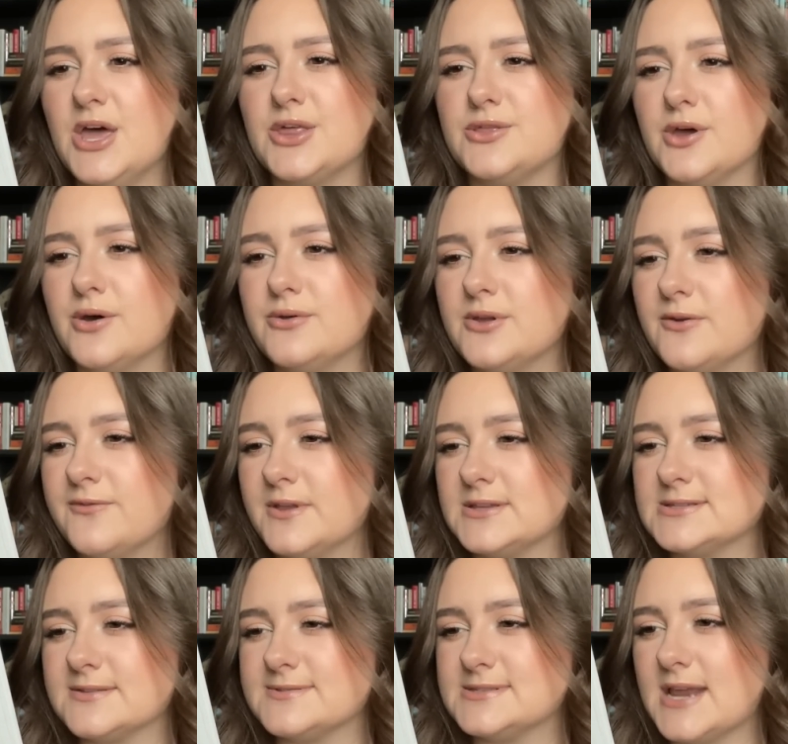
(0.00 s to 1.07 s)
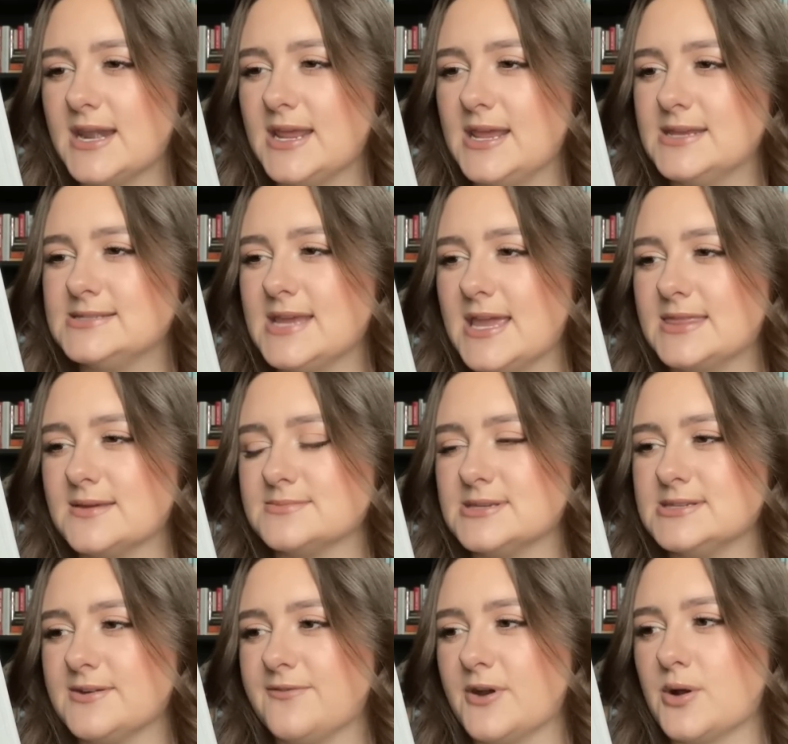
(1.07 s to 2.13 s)
Though their fields of study take them to
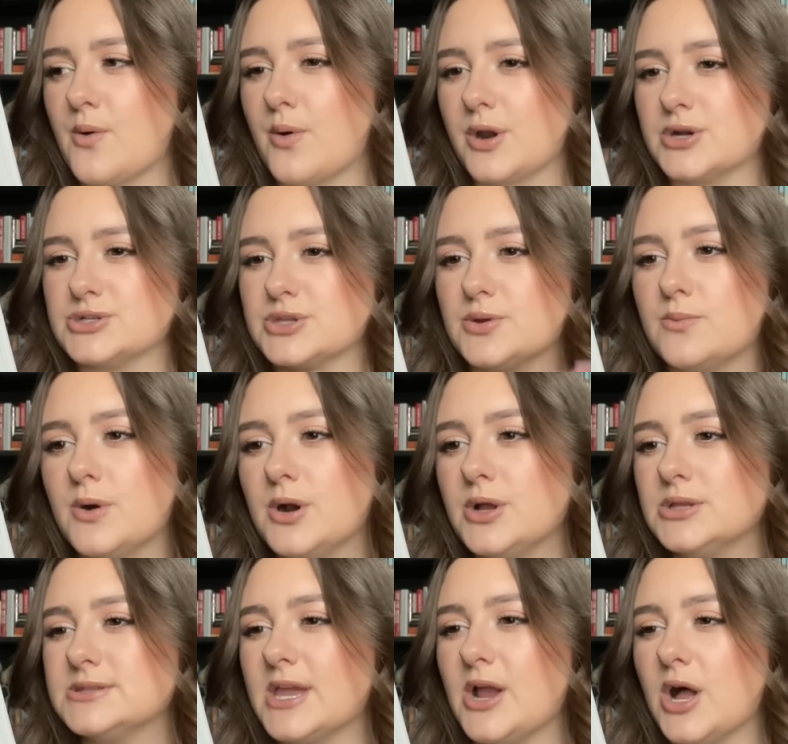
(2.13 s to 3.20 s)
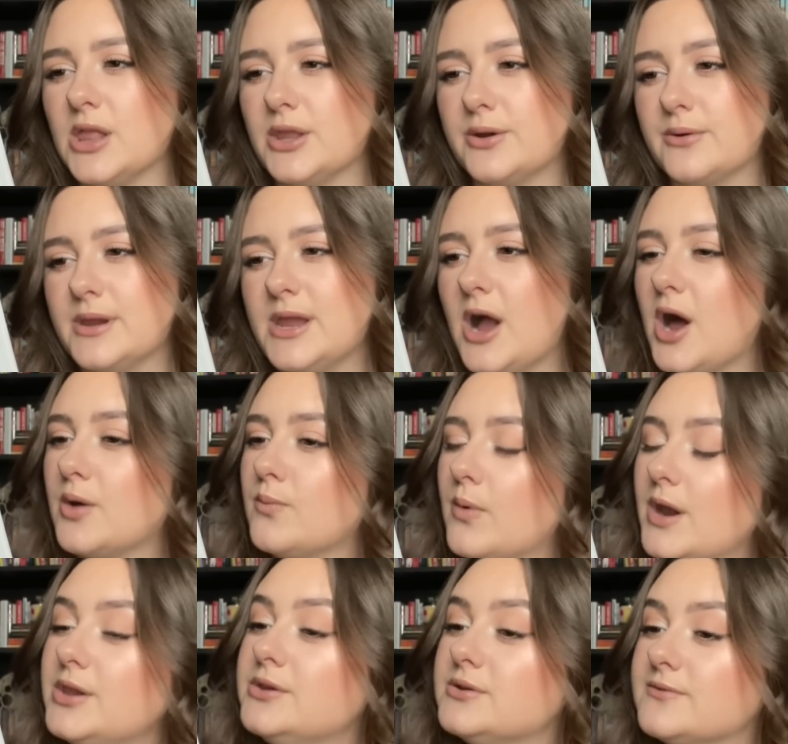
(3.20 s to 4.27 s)
different corners of the world, they all agree on
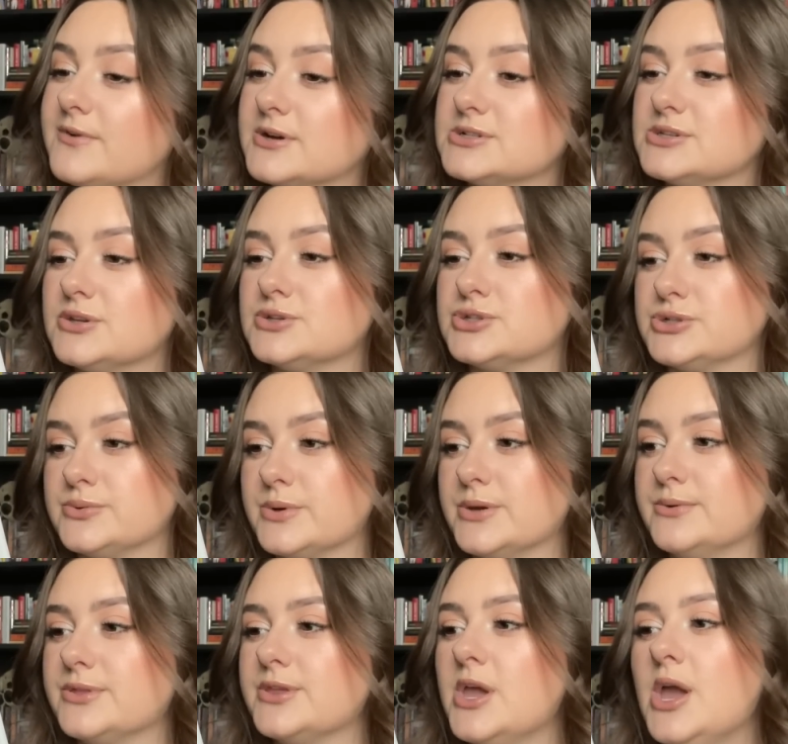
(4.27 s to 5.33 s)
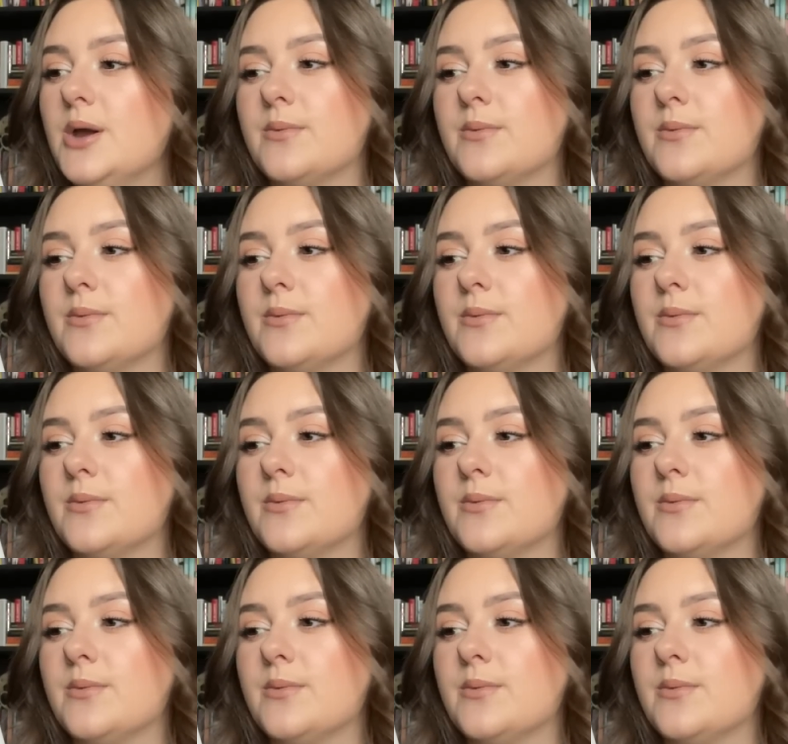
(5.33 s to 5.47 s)
one universal truth.